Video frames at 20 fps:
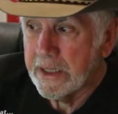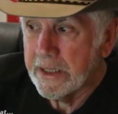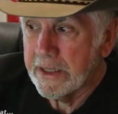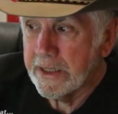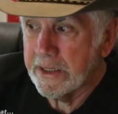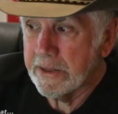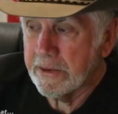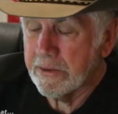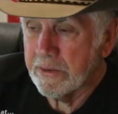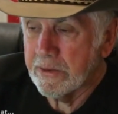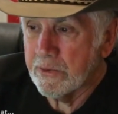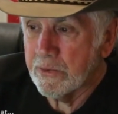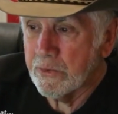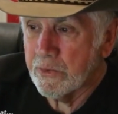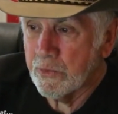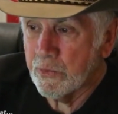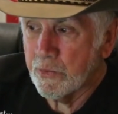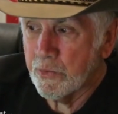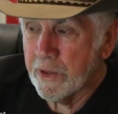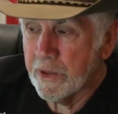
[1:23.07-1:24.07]
Now,
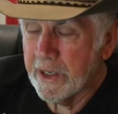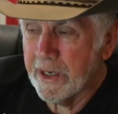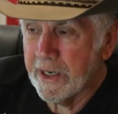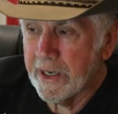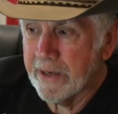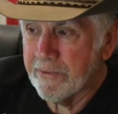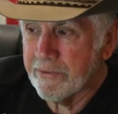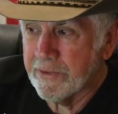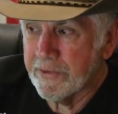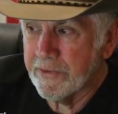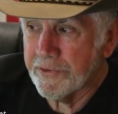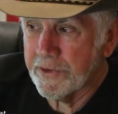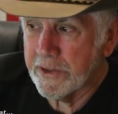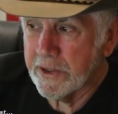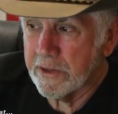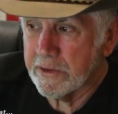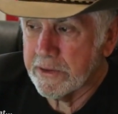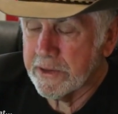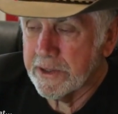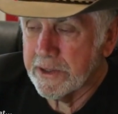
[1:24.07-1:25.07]
what I have
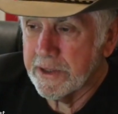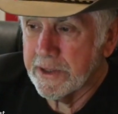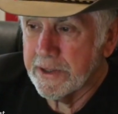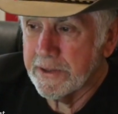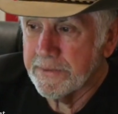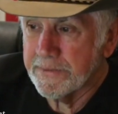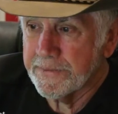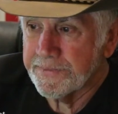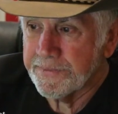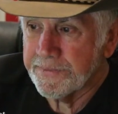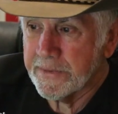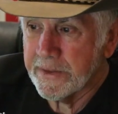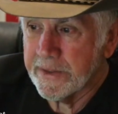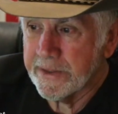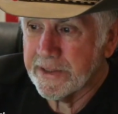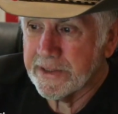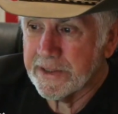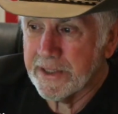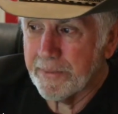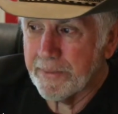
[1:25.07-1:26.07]
difficulty
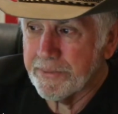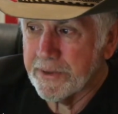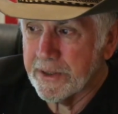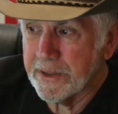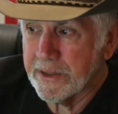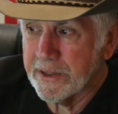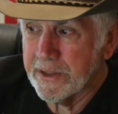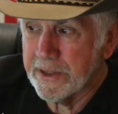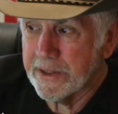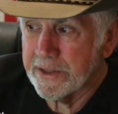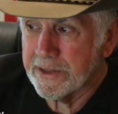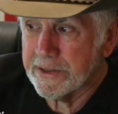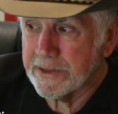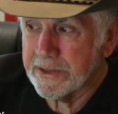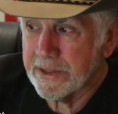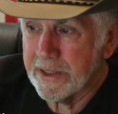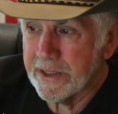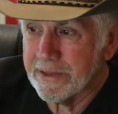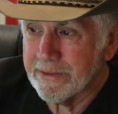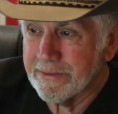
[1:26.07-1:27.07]
accepting is
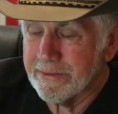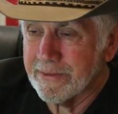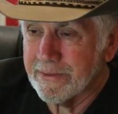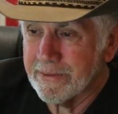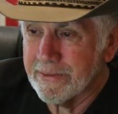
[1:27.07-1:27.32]
that